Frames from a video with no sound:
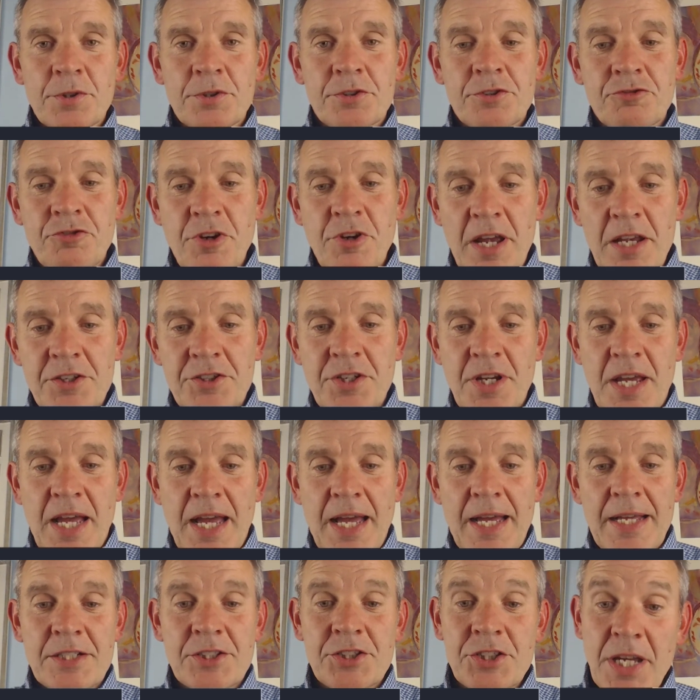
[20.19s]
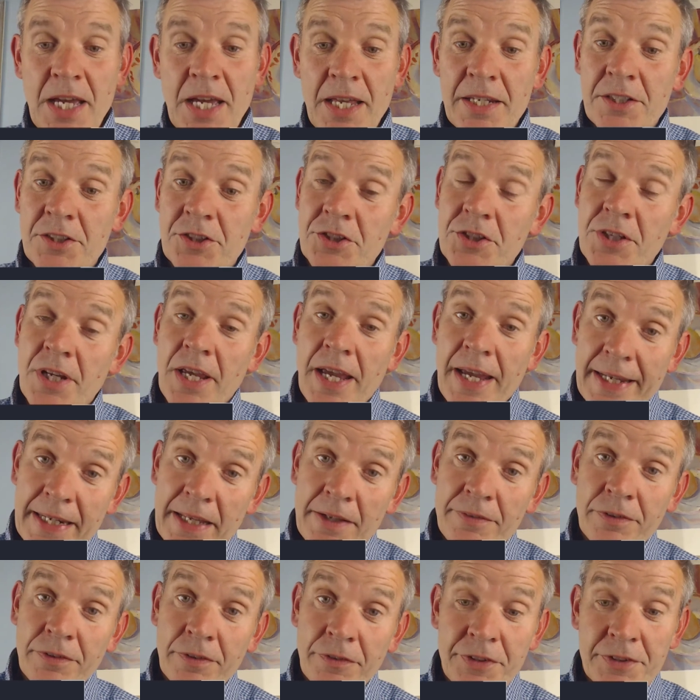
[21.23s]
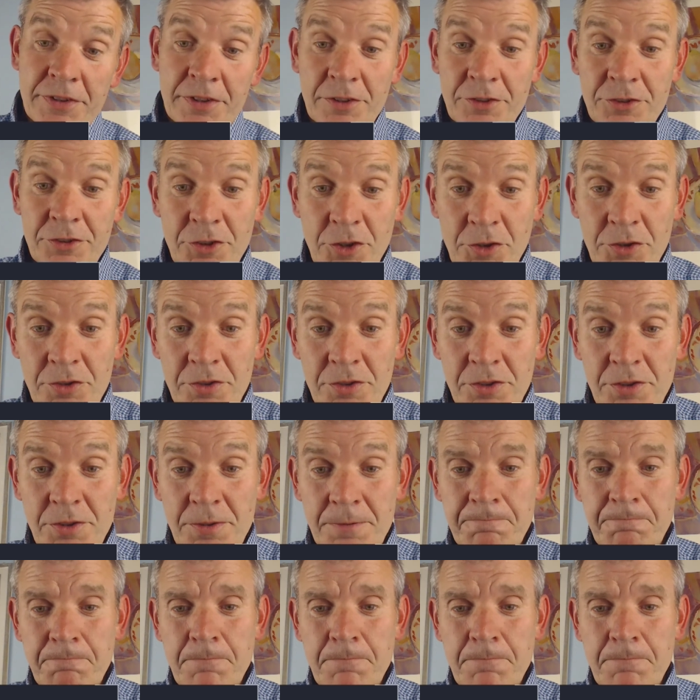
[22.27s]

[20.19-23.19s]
stretch and challenge A-level physics students.